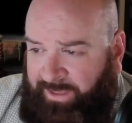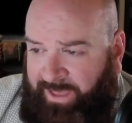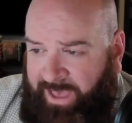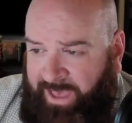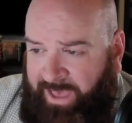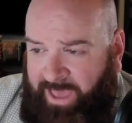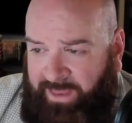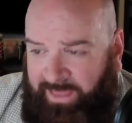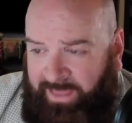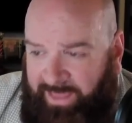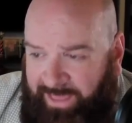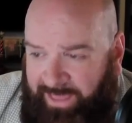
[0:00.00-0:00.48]

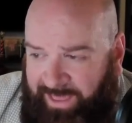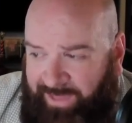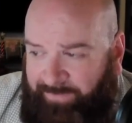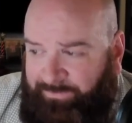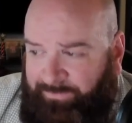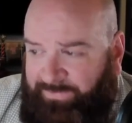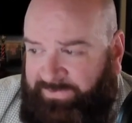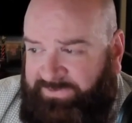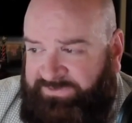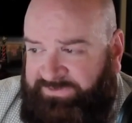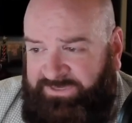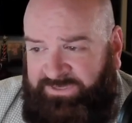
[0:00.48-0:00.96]
And it
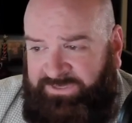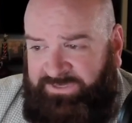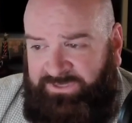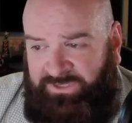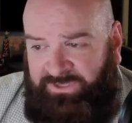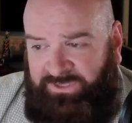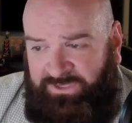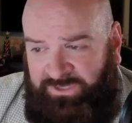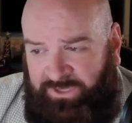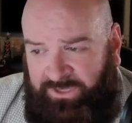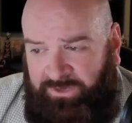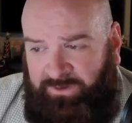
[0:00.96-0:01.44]
happens
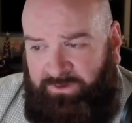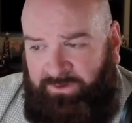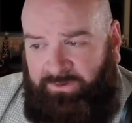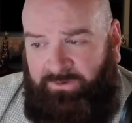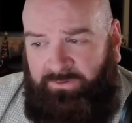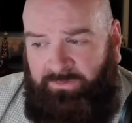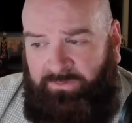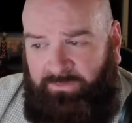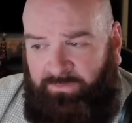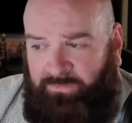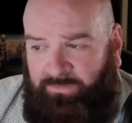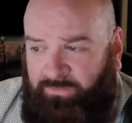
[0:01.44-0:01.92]
in
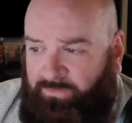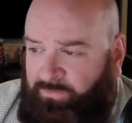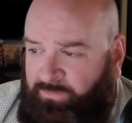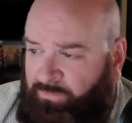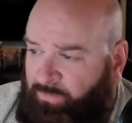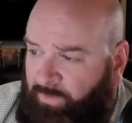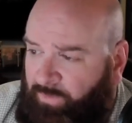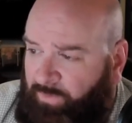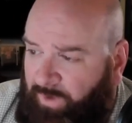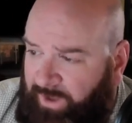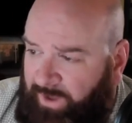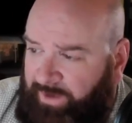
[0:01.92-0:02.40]
year
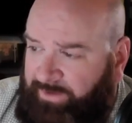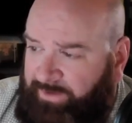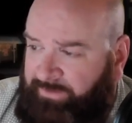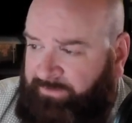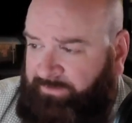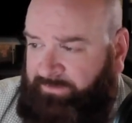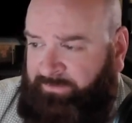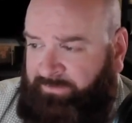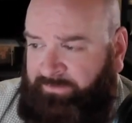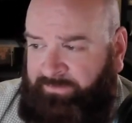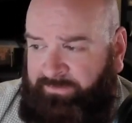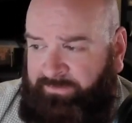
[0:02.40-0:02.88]
one.